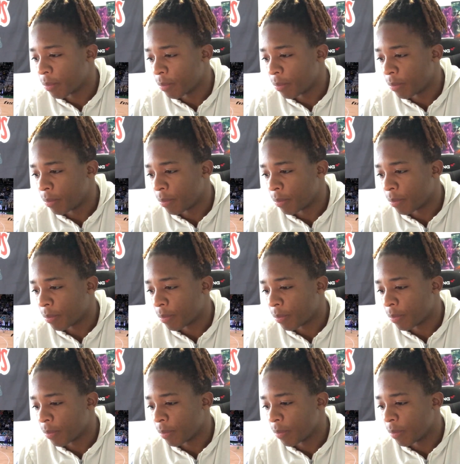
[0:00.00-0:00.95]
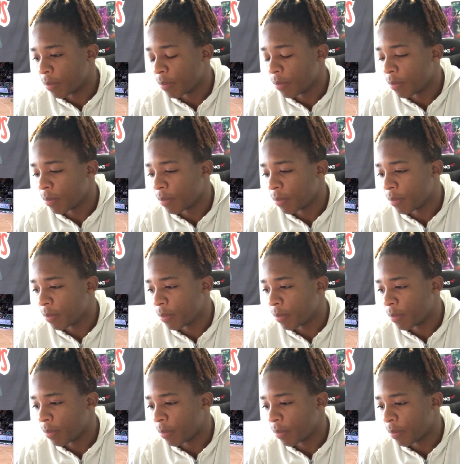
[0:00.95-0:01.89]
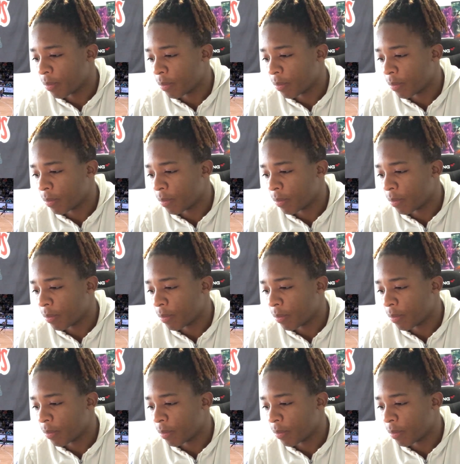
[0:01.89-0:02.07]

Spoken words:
Nobody speaks.